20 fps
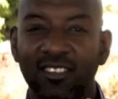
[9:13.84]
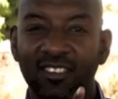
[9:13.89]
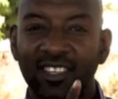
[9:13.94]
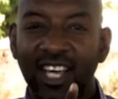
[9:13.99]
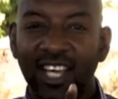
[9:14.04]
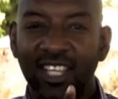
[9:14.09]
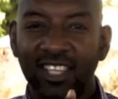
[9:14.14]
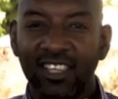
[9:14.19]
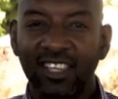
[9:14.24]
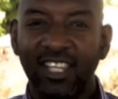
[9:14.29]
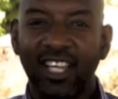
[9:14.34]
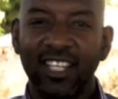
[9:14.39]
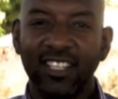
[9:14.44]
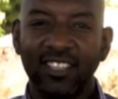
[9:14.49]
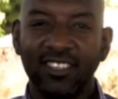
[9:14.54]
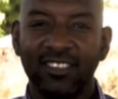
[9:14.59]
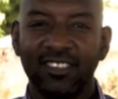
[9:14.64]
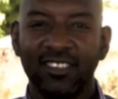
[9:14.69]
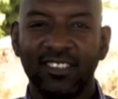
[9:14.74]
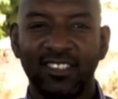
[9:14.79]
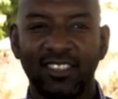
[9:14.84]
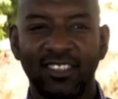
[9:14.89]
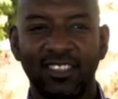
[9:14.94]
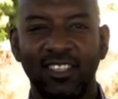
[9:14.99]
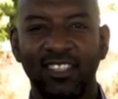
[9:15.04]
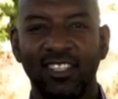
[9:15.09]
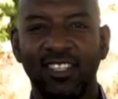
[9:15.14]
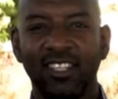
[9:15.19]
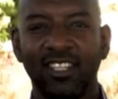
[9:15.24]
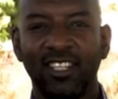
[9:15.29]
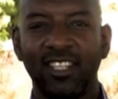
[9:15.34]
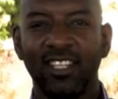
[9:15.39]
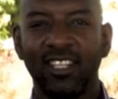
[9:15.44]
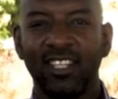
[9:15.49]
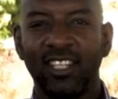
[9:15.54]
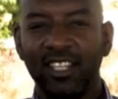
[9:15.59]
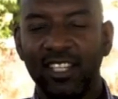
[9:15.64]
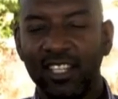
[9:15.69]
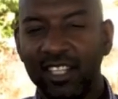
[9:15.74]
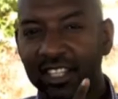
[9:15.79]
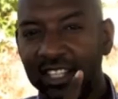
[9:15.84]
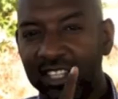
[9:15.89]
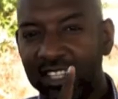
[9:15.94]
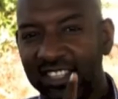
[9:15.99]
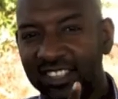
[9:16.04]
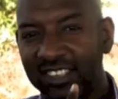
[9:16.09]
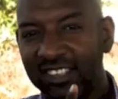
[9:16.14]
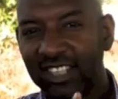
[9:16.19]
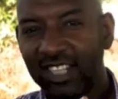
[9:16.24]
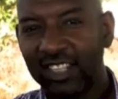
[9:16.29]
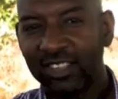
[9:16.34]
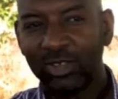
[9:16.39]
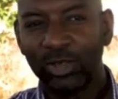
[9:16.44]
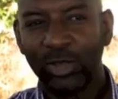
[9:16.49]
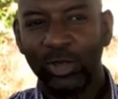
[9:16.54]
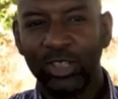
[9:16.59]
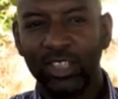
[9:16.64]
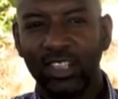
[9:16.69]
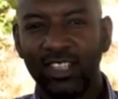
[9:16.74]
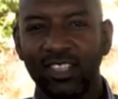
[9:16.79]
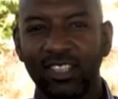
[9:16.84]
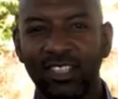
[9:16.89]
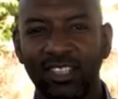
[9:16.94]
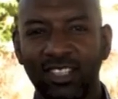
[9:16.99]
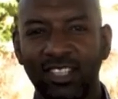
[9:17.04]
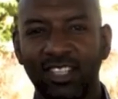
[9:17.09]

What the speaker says: That light in that tunnel